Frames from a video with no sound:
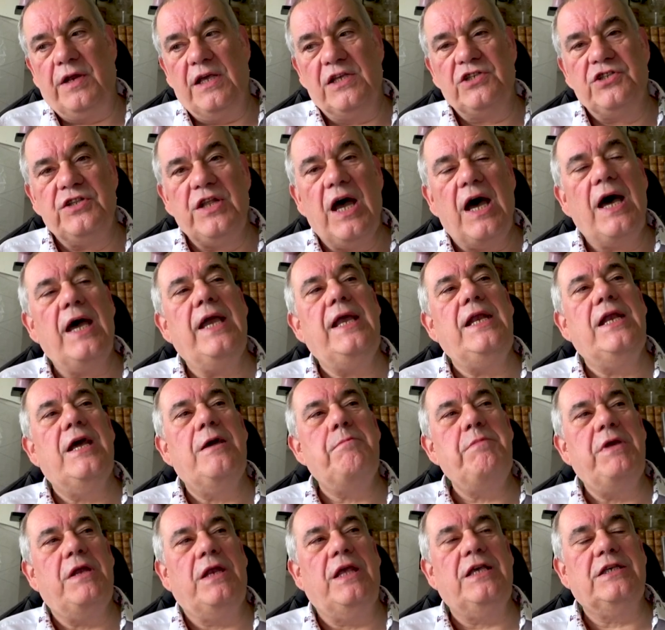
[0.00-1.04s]
It's
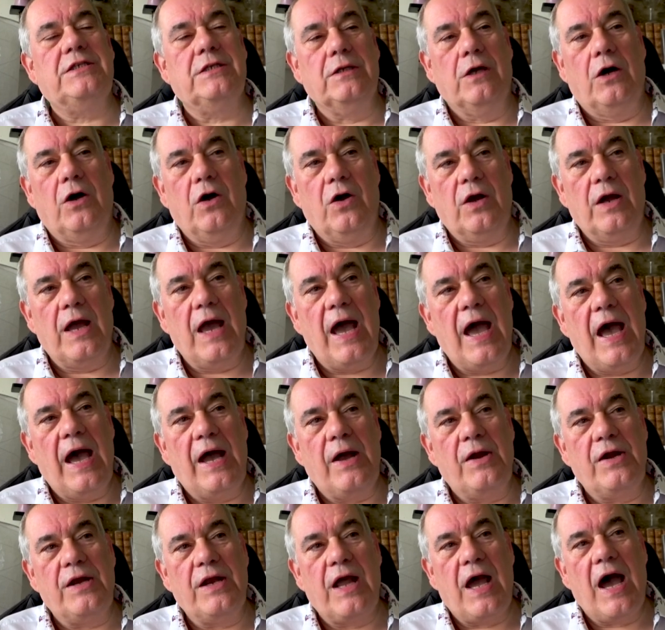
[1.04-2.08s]
9 minutes long.
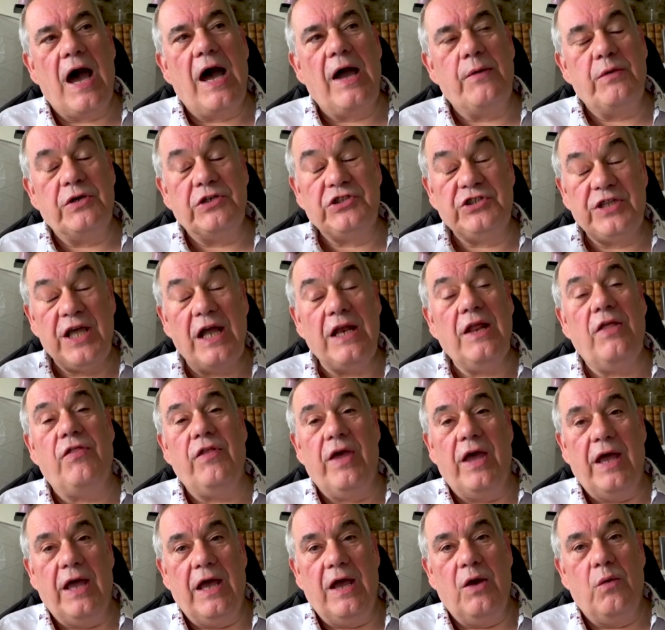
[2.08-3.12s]
And I was standing
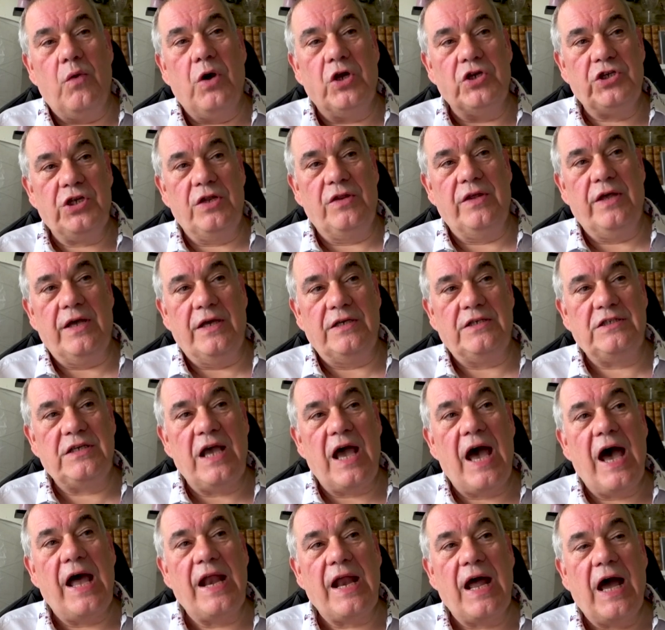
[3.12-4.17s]
there watching this,
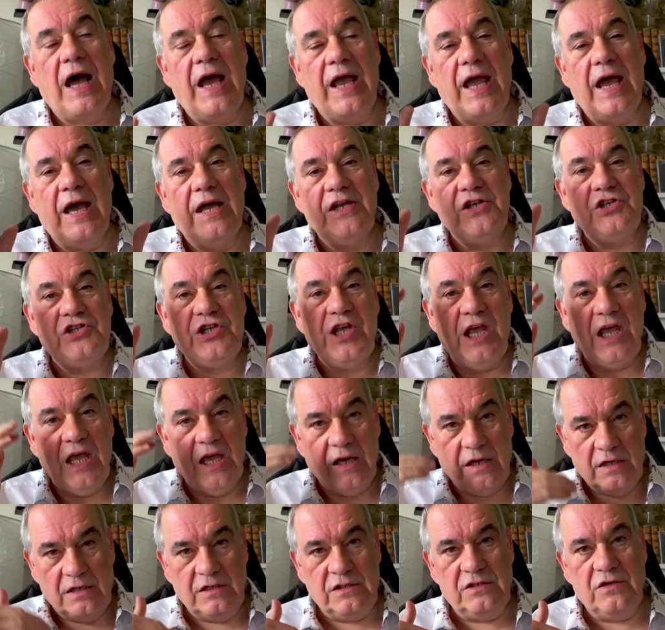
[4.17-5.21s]
and I had
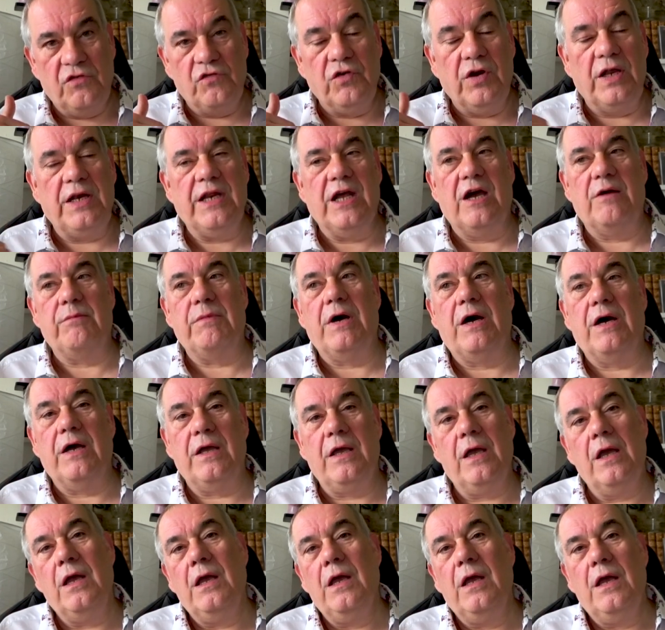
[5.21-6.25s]
tears running down
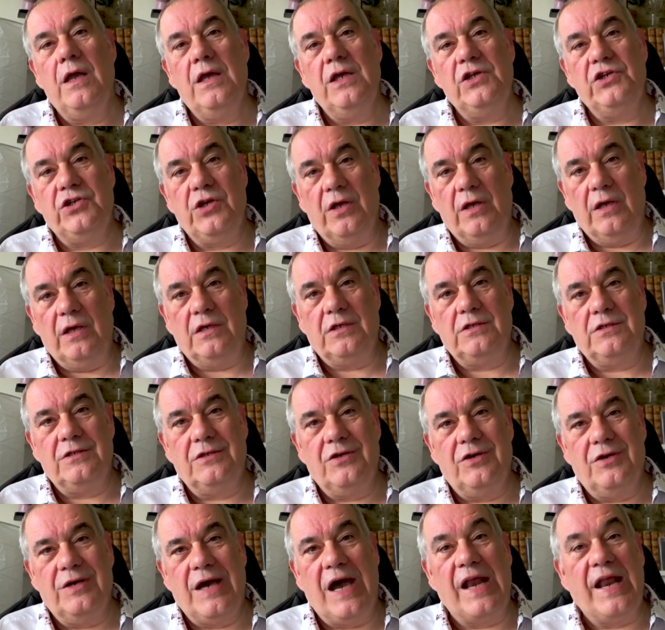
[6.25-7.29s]
my cheeks.
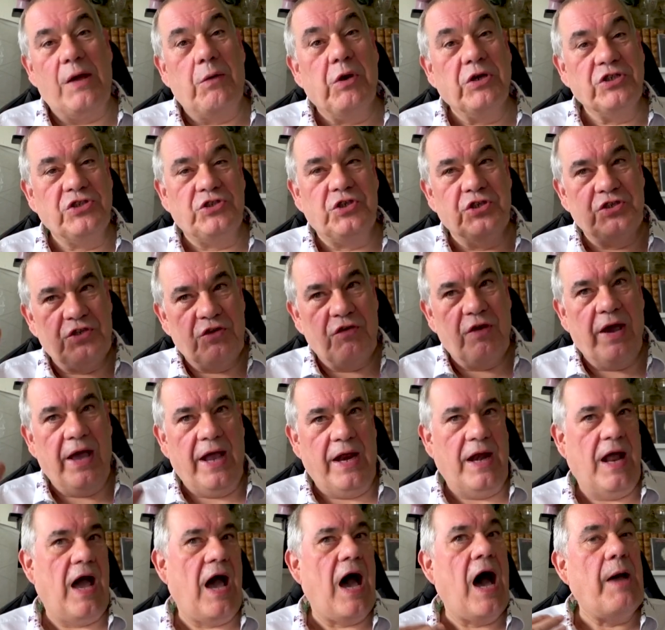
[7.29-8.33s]
And it wasn't just the
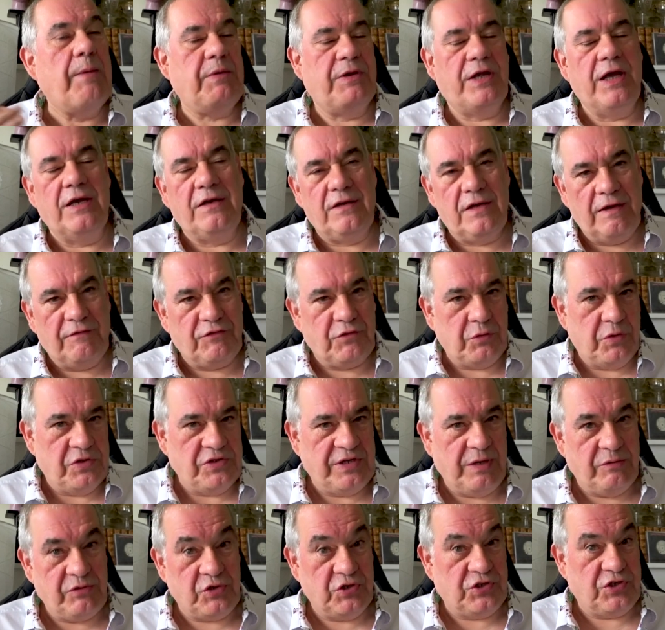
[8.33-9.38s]
rain. I pretended
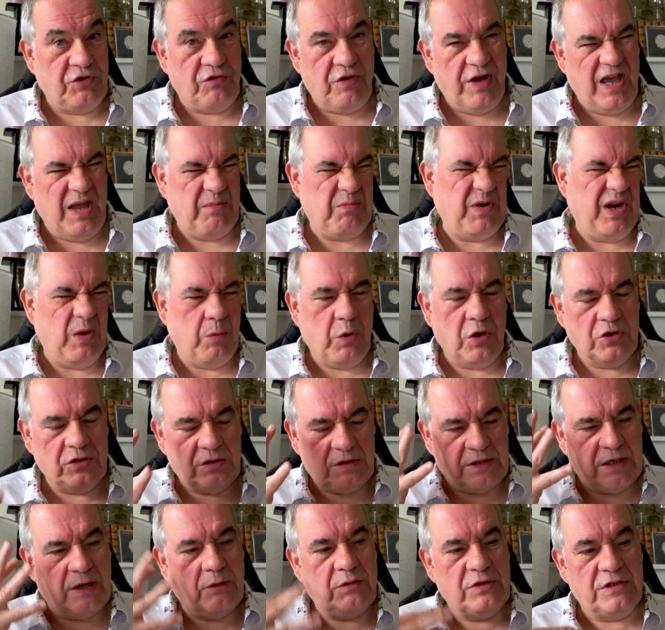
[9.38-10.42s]
afterwards it was just the rain, but it
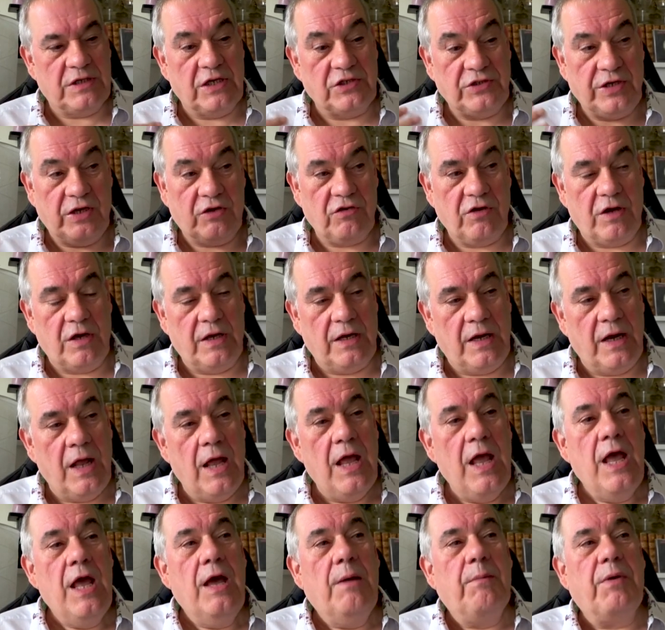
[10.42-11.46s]
wasn't. I was actually crying,
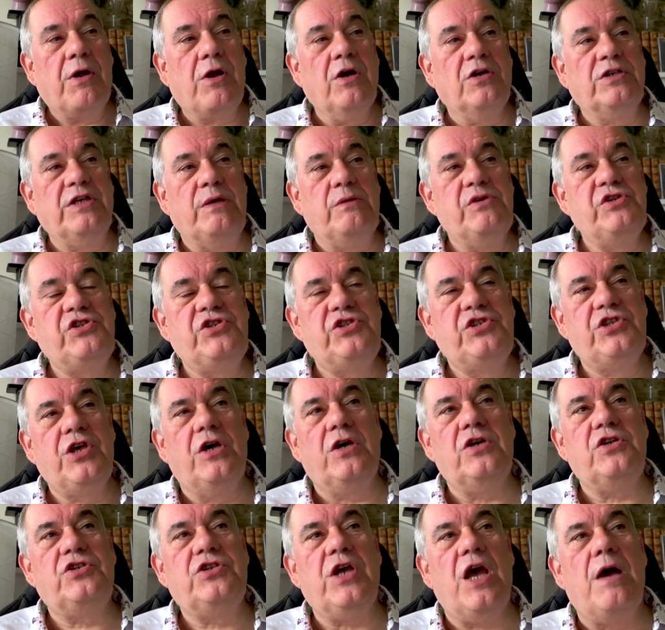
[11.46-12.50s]
because it was
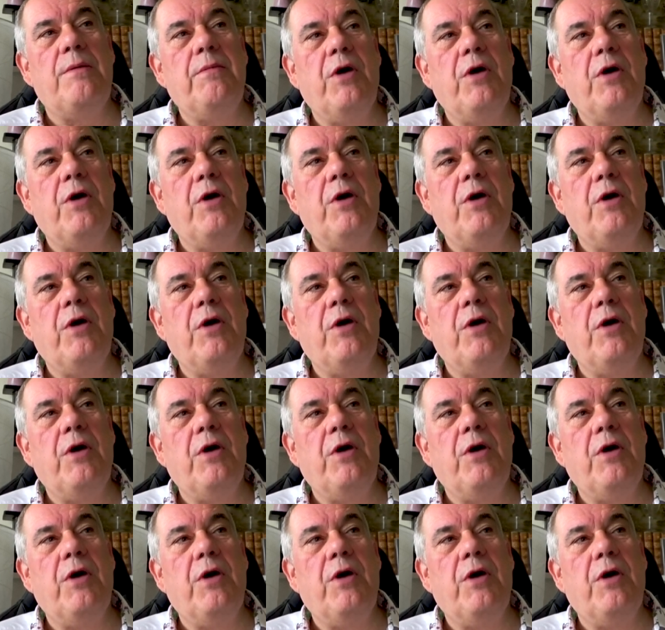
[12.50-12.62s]
such a